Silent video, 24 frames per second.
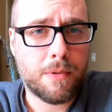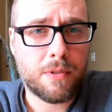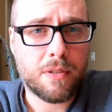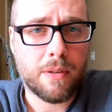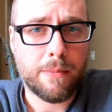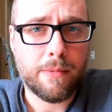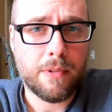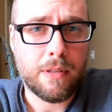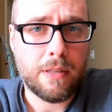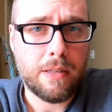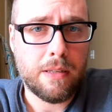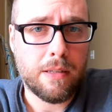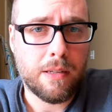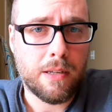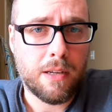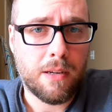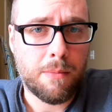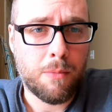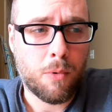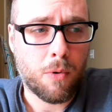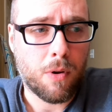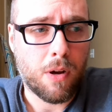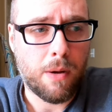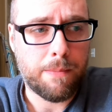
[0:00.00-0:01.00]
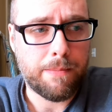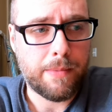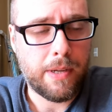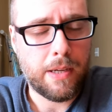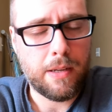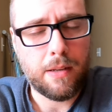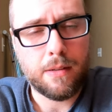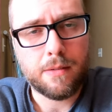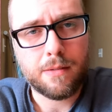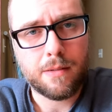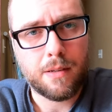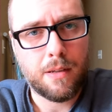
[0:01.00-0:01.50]
with some of the uh, more
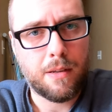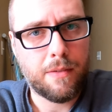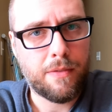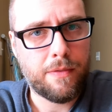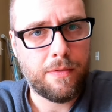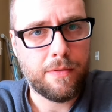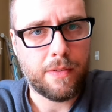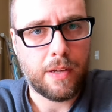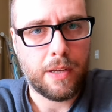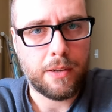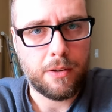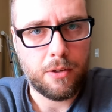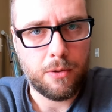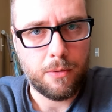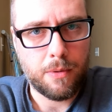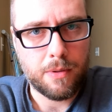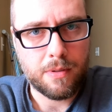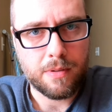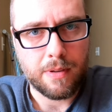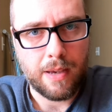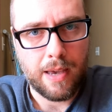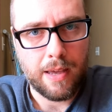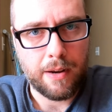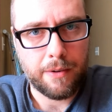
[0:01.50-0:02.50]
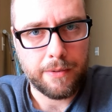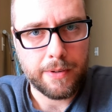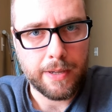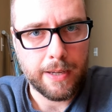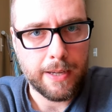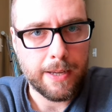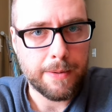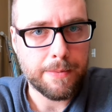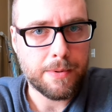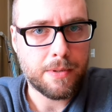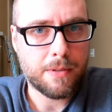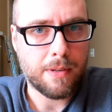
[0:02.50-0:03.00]
updated stuff I do with
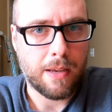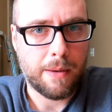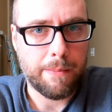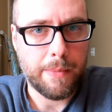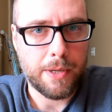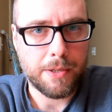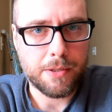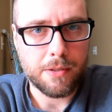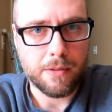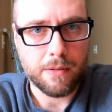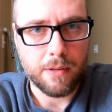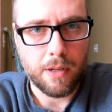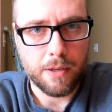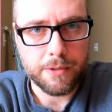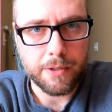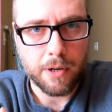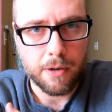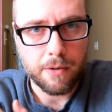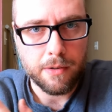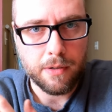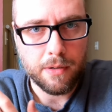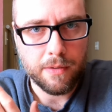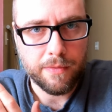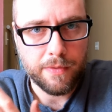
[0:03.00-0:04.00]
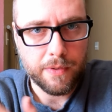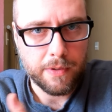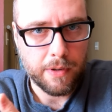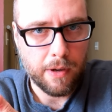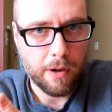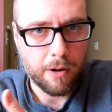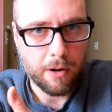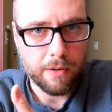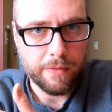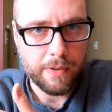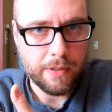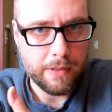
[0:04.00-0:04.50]
cyanotypes. I mentioned alternative
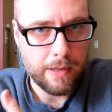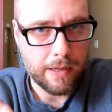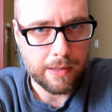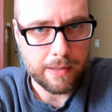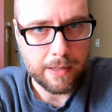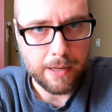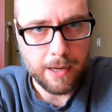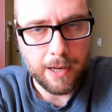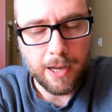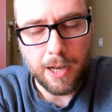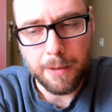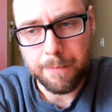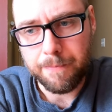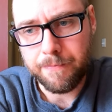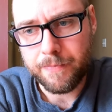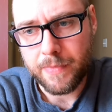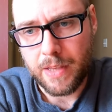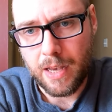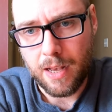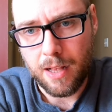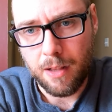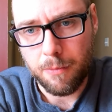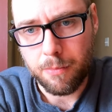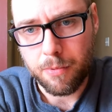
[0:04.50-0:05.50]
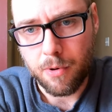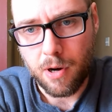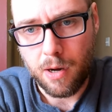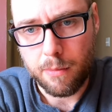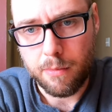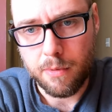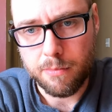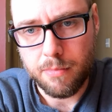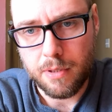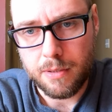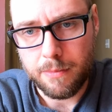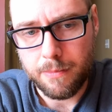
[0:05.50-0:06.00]
photography dot com. I'll
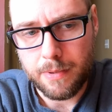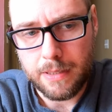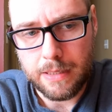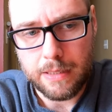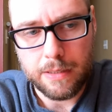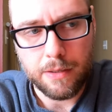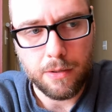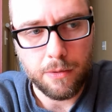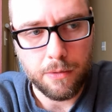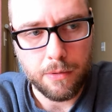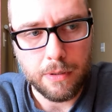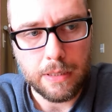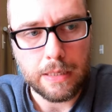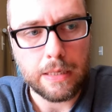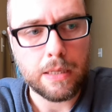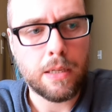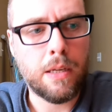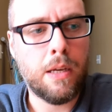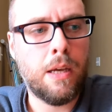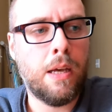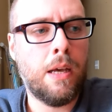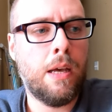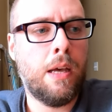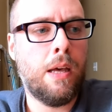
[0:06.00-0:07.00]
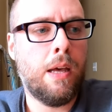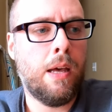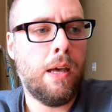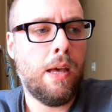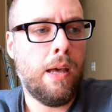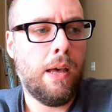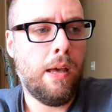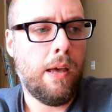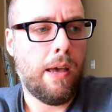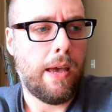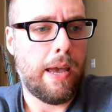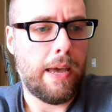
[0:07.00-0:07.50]
probably be doing
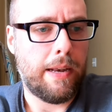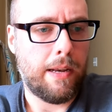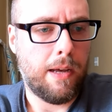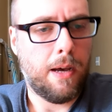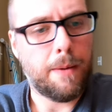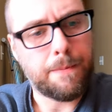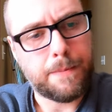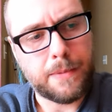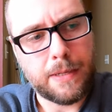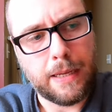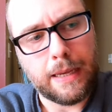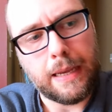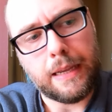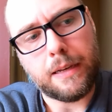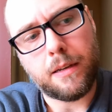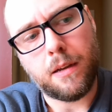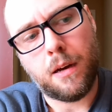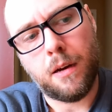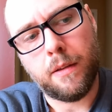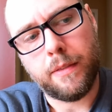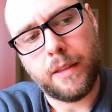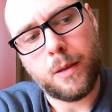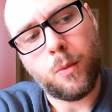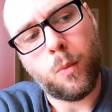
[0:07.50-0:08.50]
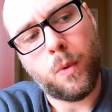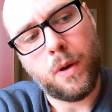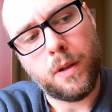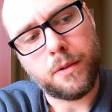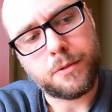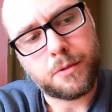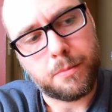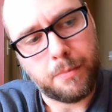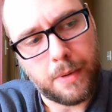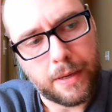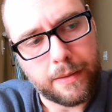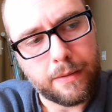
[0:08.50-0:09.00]
an update on the
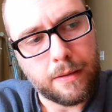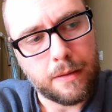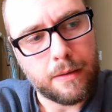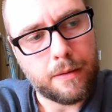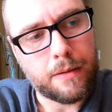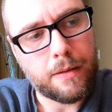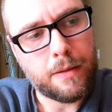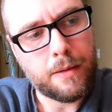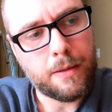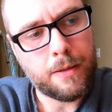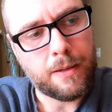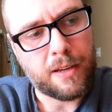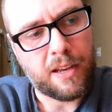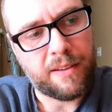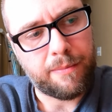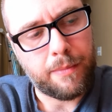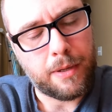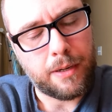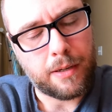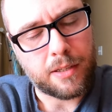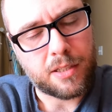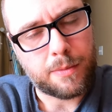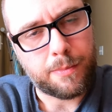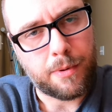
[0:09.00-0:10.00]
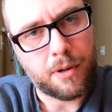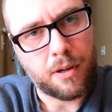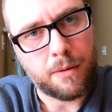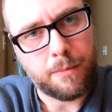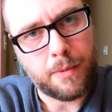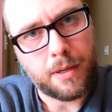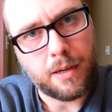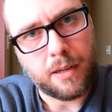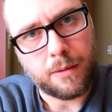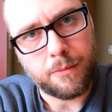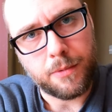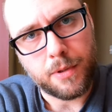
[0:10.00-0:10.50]
Welch method. I've been
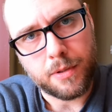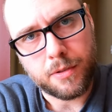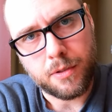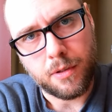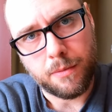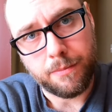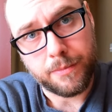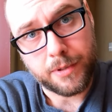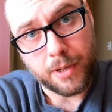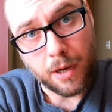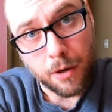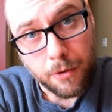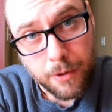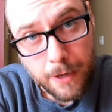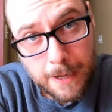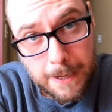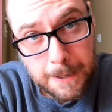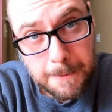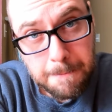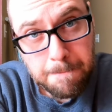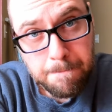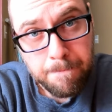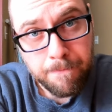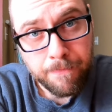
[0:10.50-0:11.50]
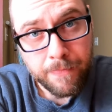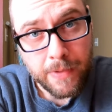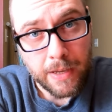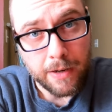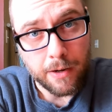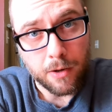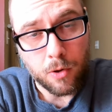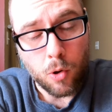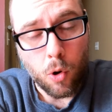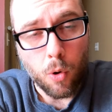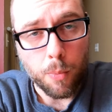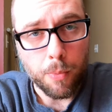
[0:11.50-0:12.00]
experimenting with some toning and
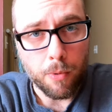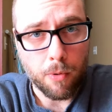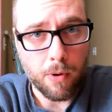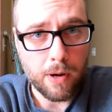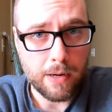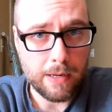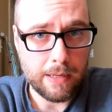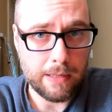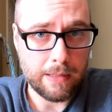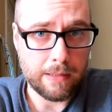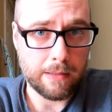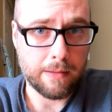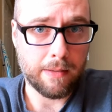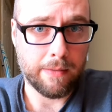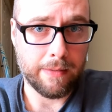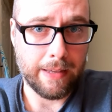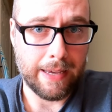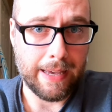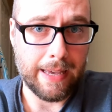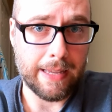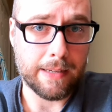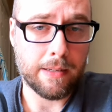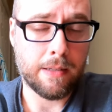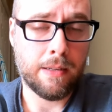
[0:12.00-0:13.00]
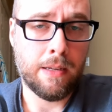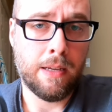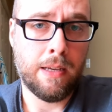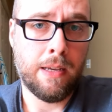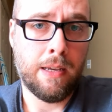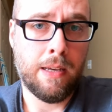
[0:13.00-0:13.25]
incorporating that